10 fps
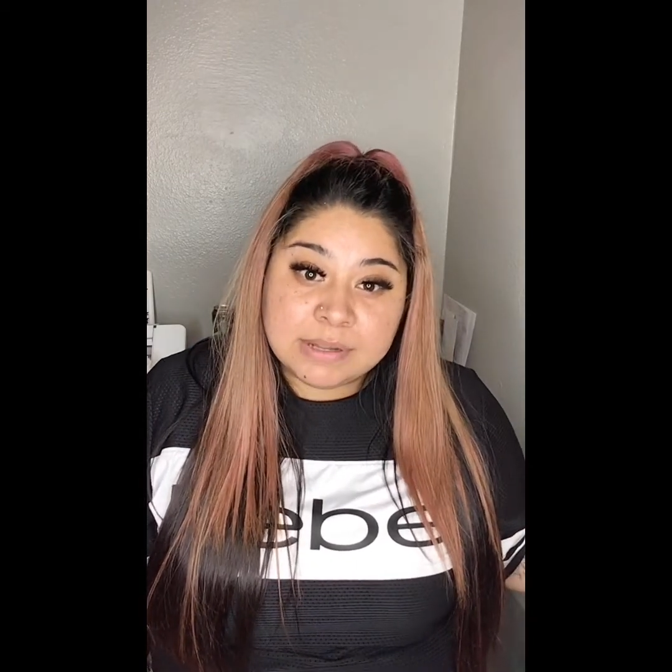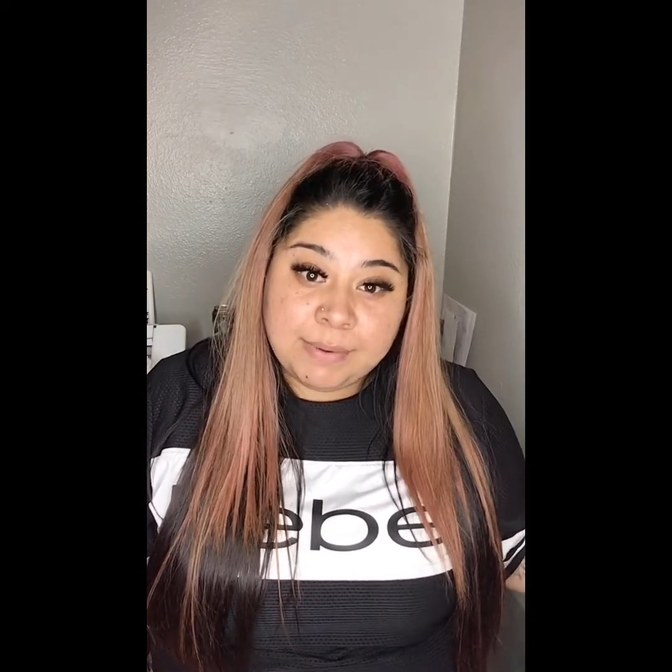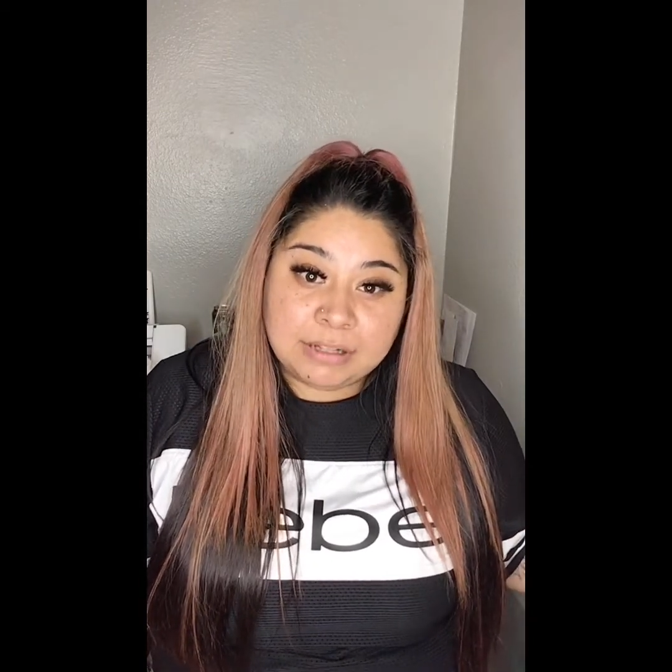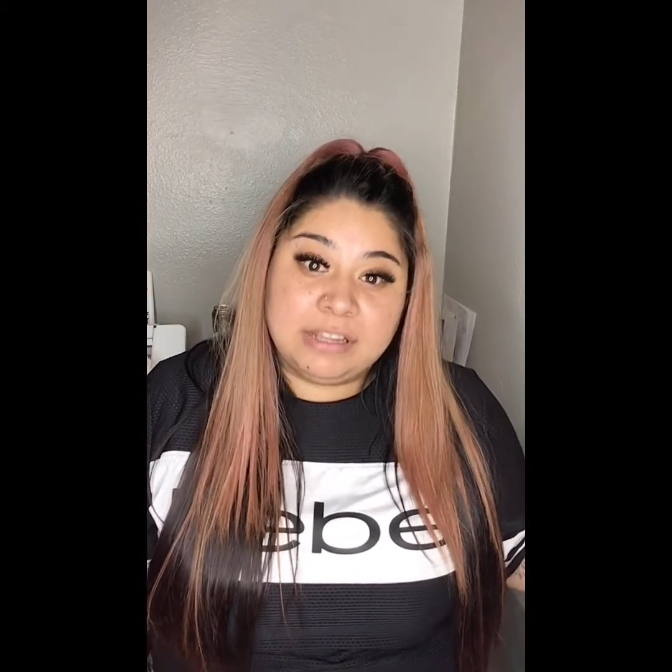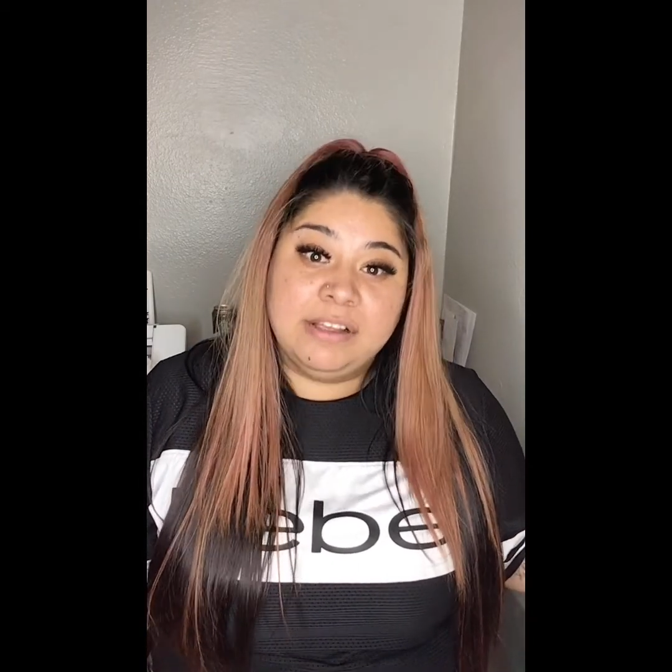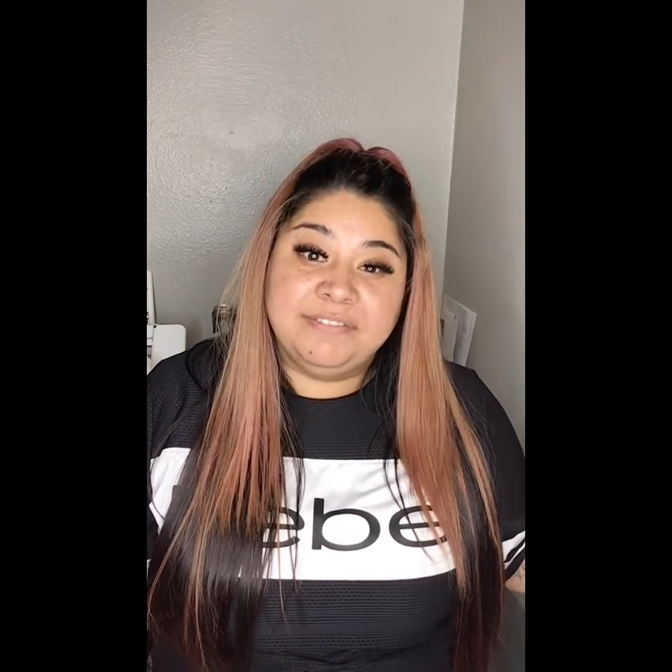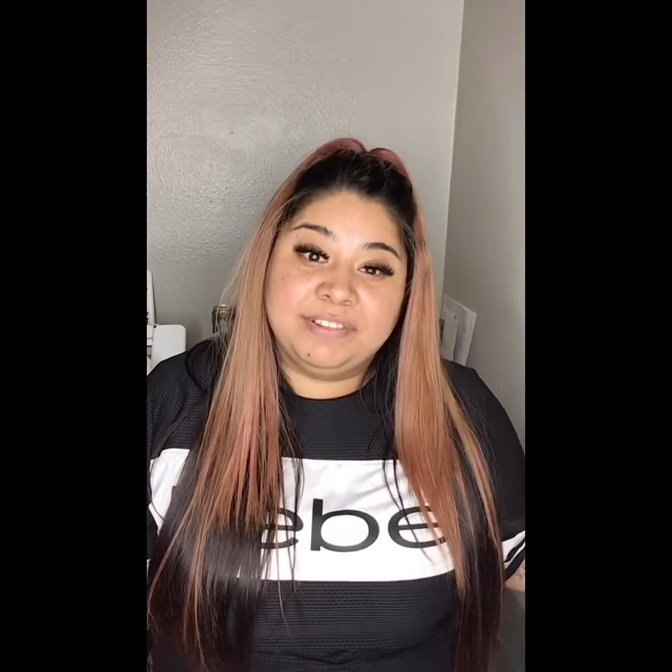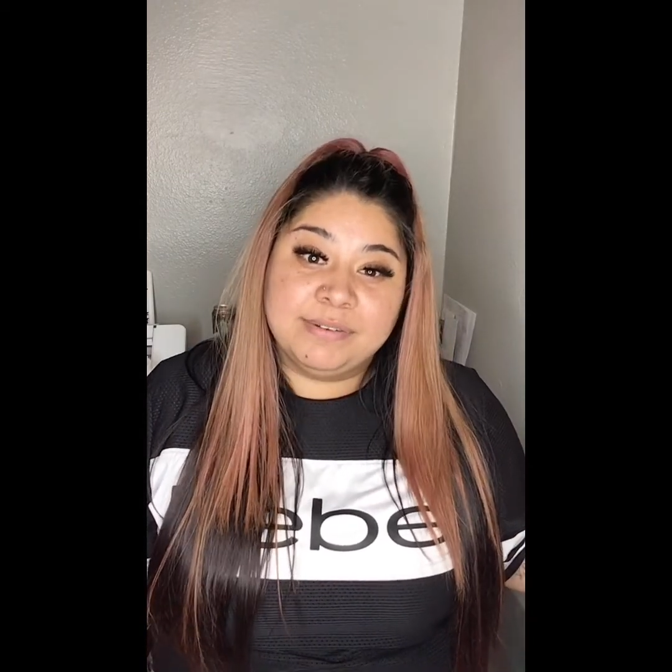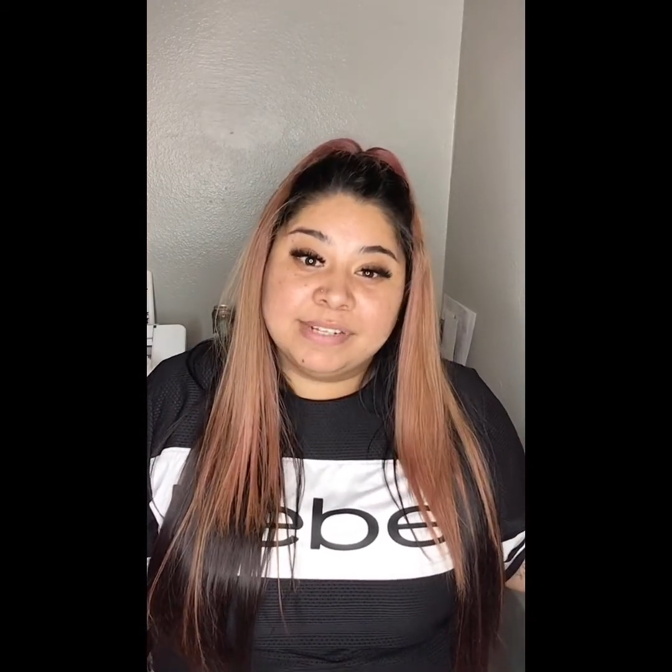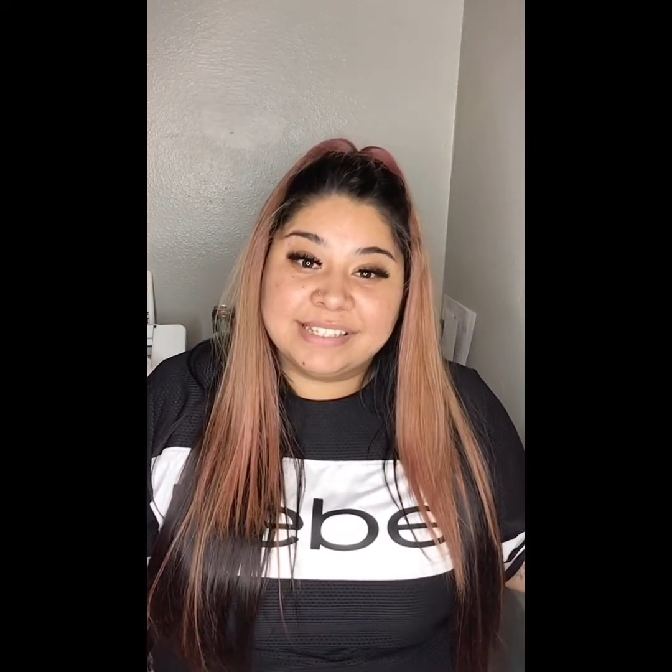about the
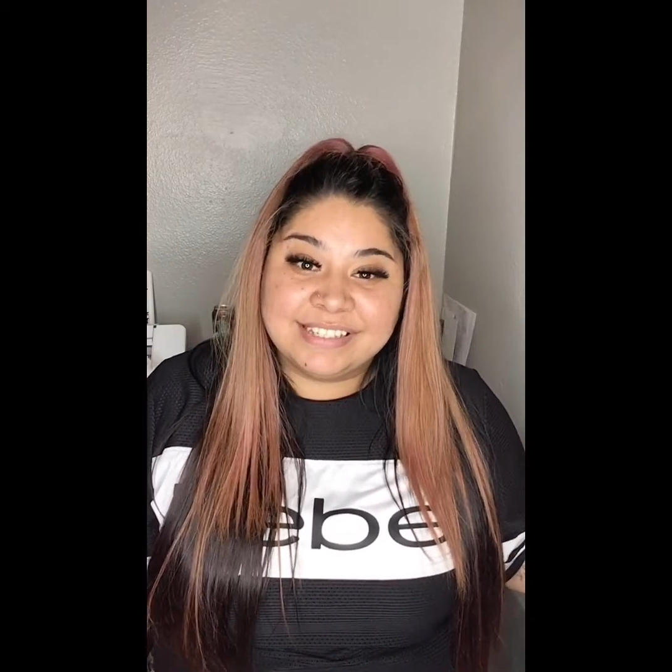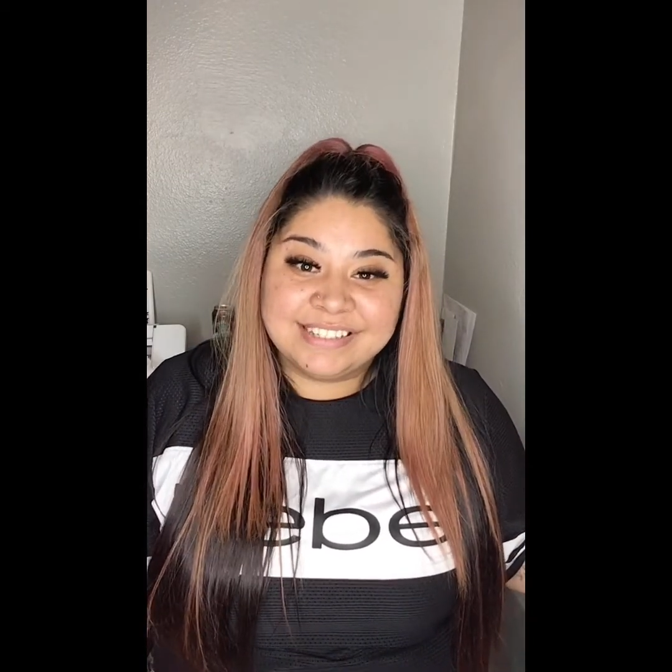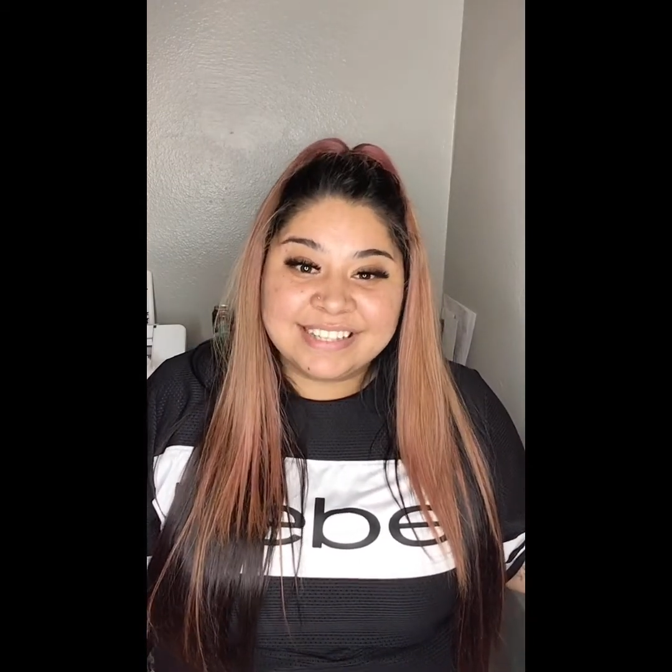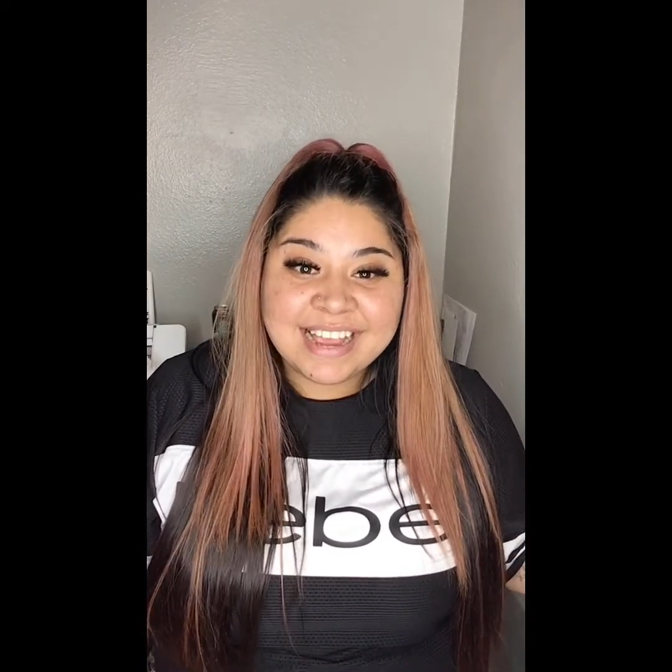influencers.